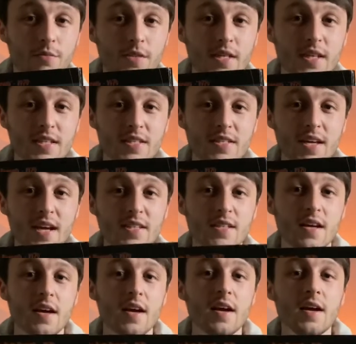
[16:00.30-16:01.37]
in this set,
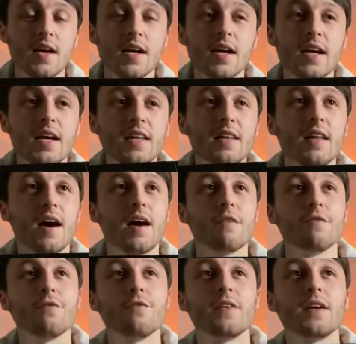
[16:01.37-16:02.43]
in that
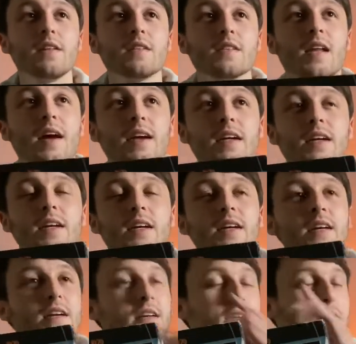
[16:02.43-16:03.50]
it feels like,
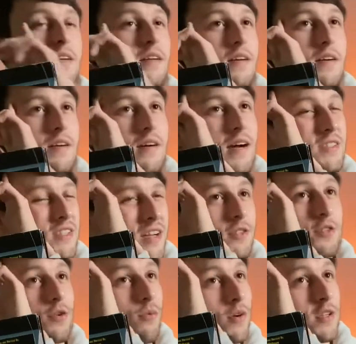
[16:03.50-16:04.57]
I
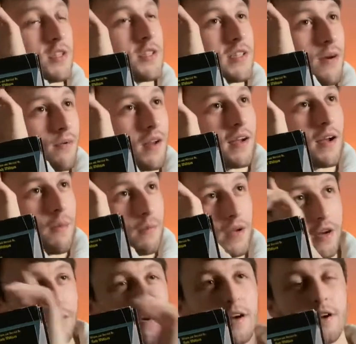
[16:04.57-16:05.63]
don't want to sound like I'm
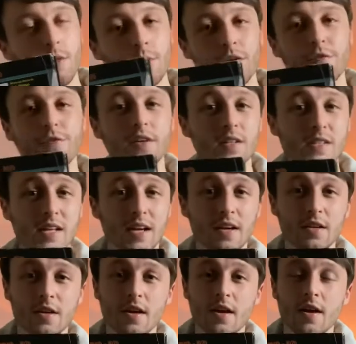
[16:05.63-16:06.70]
being critical, but it feels like
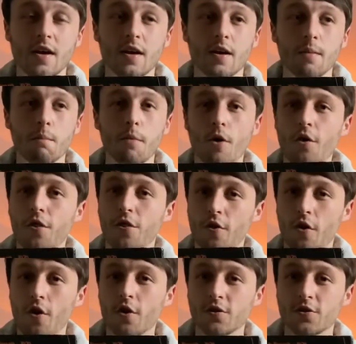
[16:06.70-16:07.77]
more
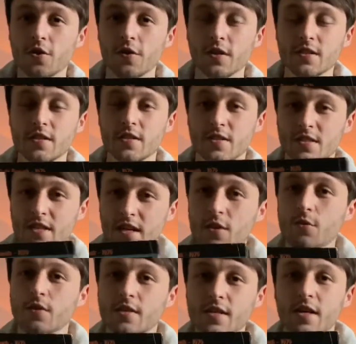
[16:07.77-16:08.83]
thought has gone into the
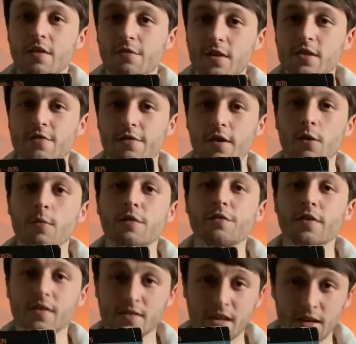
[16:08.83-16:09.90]
sequencing of this film. It
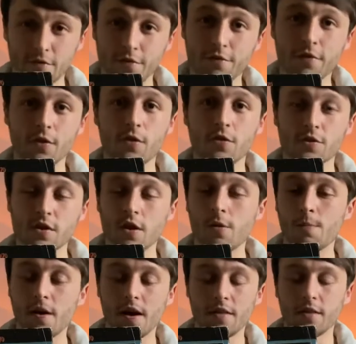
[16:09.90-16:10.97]
feels like it flows a
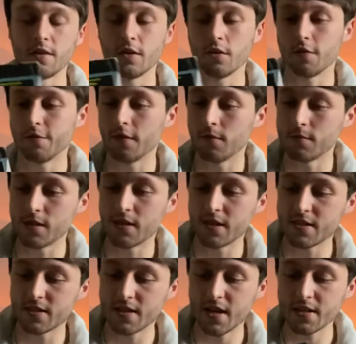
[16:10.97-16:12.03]
lot better than the other films in
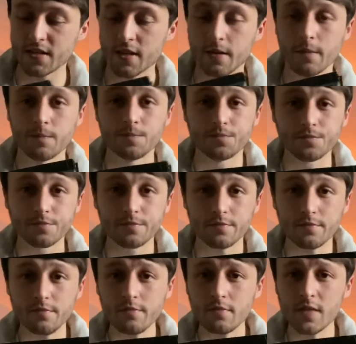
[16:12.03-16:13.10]
this set.
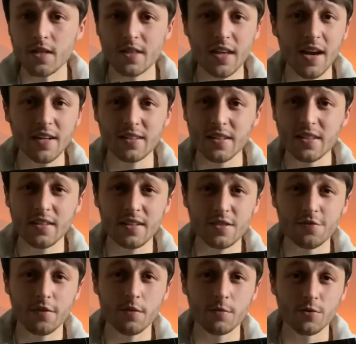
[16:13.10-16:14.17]
The acting in this
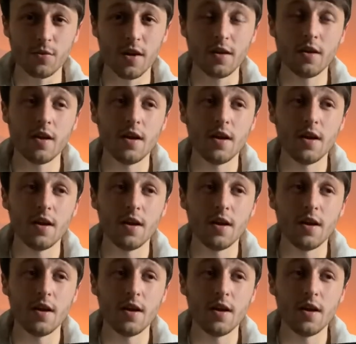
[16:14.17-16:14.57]
film as well.